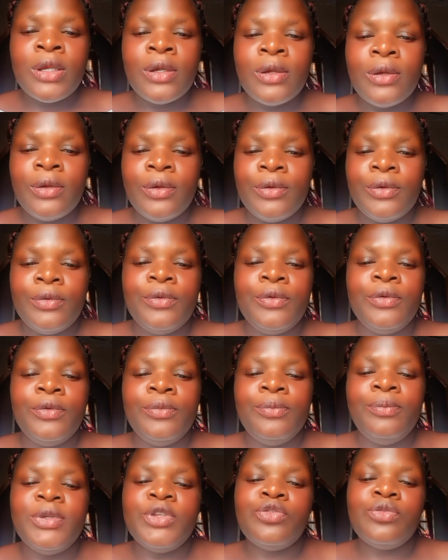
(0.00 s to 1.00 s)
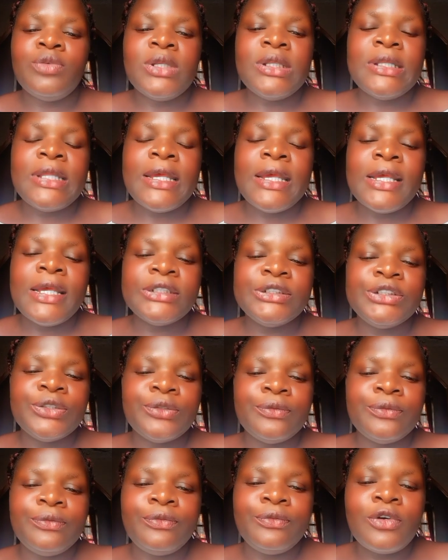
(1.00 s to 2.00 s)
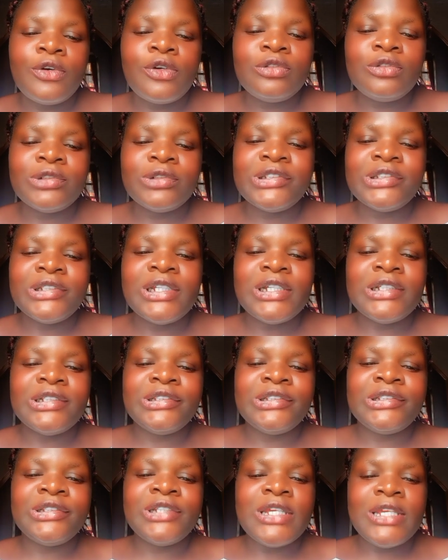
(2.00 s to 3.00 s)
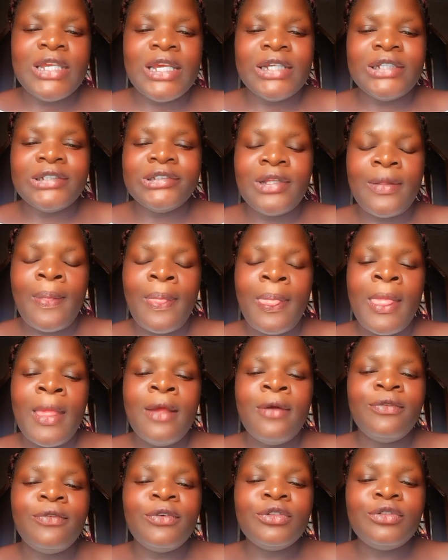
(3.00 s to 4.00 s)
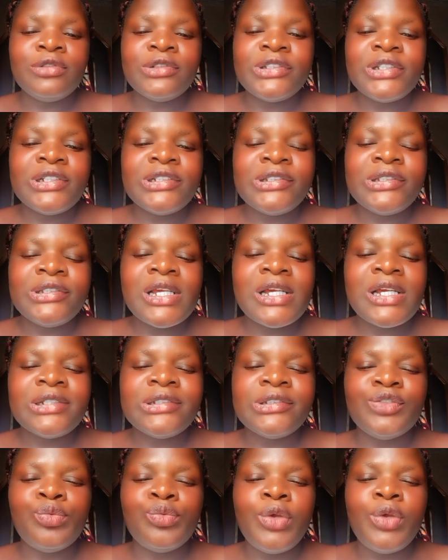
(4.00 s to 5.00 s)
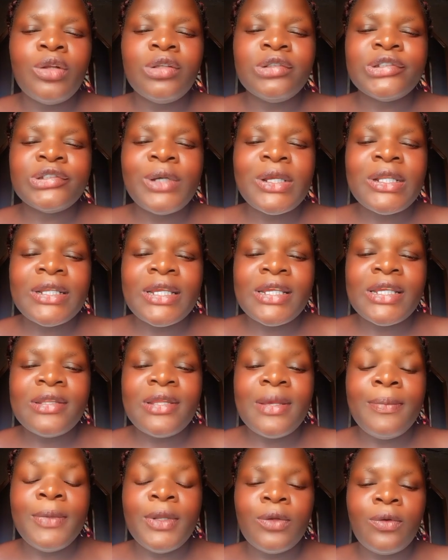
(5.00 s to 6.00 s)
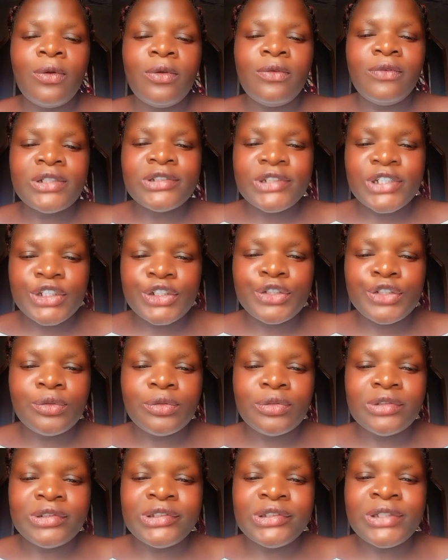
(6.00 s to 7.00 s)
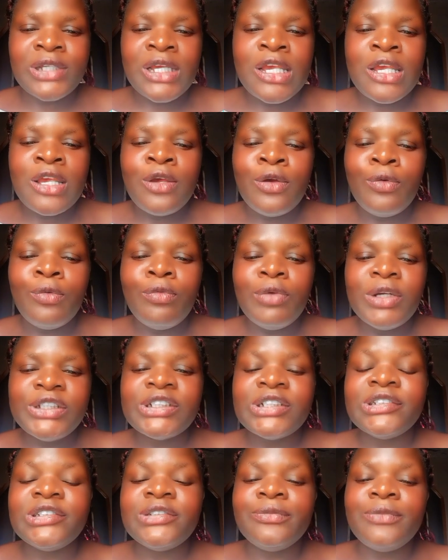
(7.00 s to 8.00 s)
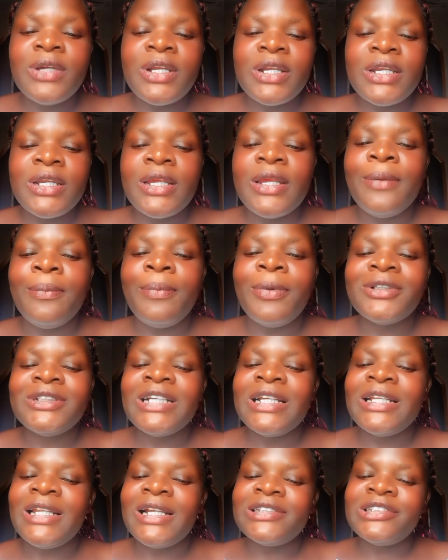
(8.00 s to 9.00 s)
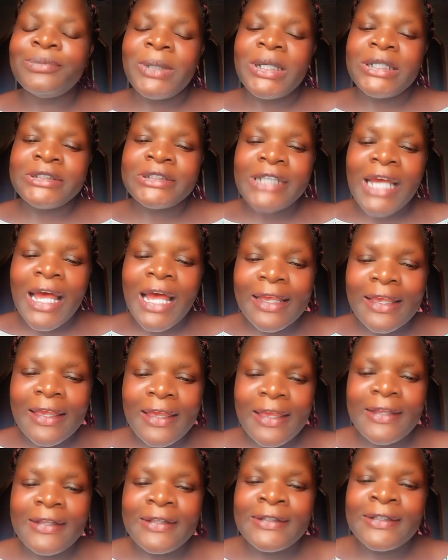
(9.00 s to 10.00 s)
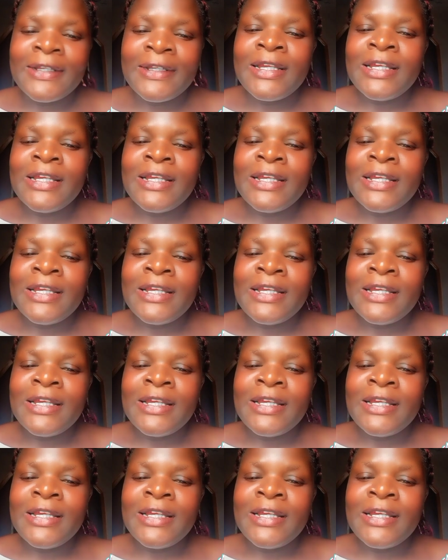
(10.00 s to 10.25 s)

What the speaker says: between the age of 4 to 6 years. 4 to 6 years, we also engage them in conversations, which is very important aspect again.